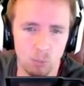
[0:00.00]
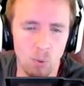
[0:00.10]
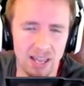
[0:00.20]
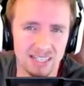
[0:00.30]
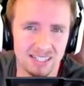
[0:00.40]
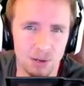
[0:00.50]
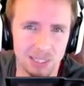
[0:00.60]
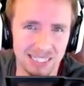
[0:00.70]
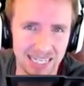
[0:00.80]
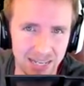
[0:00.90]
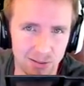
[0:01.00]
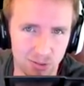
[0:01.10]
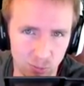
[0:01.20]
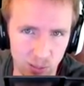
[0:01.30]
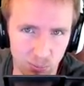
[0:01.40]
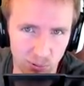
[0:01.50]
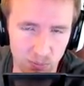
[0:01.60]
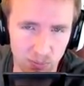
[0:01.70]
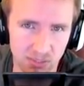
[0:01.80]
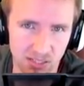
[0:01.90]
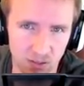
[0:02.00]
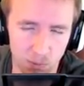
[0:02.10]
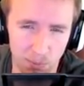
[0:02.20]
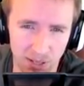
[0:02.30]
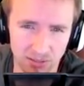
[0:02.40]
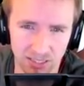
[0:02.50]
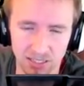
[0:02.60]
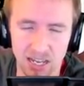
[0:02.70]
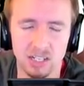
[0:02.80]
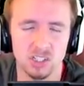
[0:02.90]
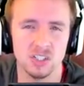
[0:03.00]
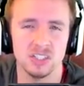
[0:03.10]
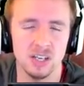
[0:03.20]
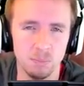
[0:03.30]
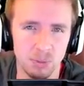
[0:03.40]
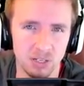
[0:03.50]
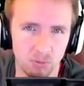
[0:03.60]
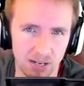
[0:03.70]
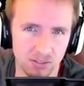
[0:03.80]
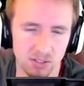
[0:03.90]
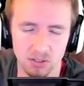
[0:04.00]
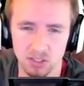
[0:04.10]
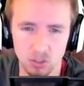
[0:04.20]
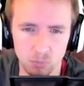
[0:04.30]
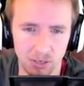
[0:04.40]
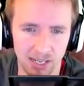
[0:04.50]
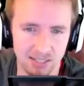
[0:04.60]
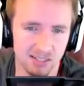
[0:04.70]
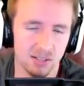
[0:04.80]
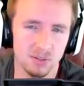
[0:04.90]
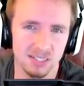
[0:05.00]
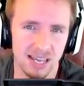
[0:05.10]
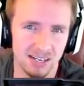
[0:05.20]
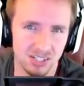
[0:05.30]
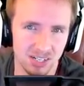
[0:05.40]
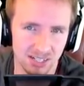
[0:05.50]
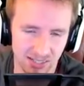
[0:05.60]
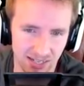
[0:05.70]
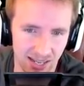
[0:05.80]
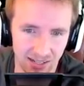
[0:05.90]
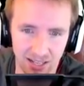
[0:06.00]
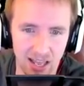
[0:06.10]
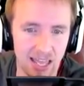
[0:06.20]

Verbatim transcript: Why is there a tier 3 premium self propelled gun just dumping rounds on new players that don't stand a chance in hell?